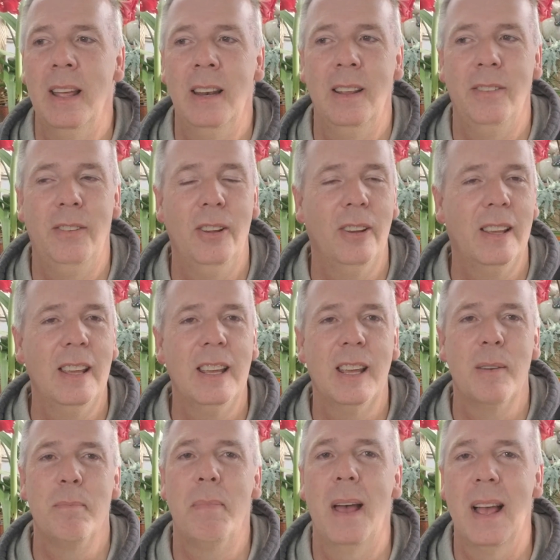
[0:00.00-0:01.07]
And if you can
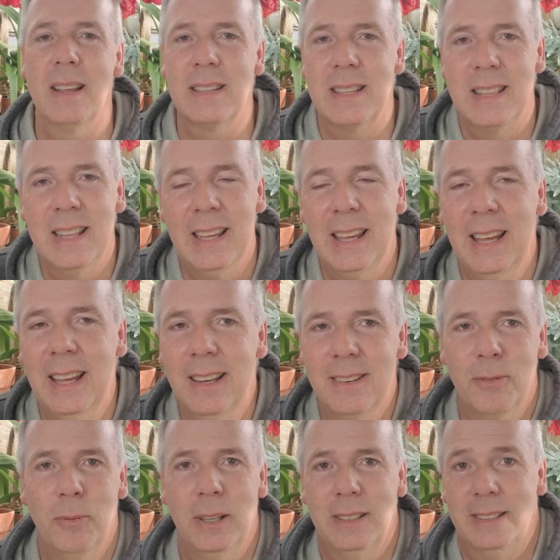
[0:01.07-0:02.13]
get past the
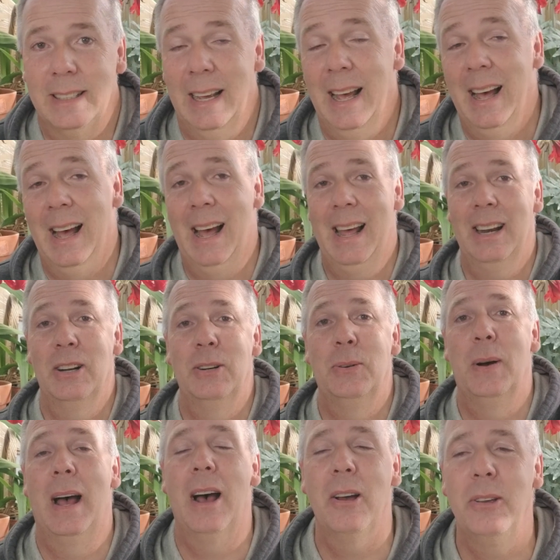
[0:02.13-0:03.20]
heat, which I don't
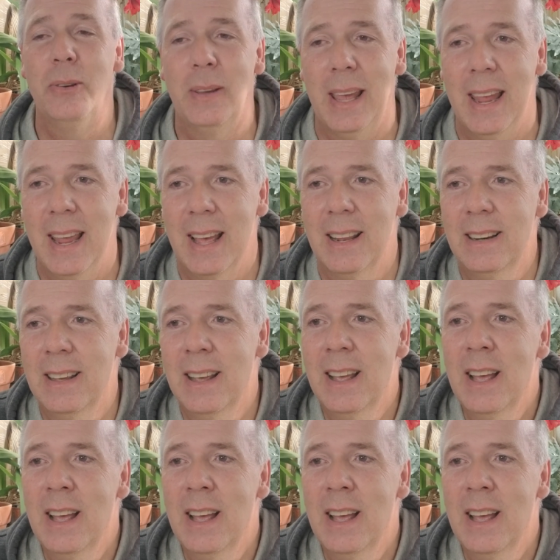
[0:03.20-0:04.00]
know how you can,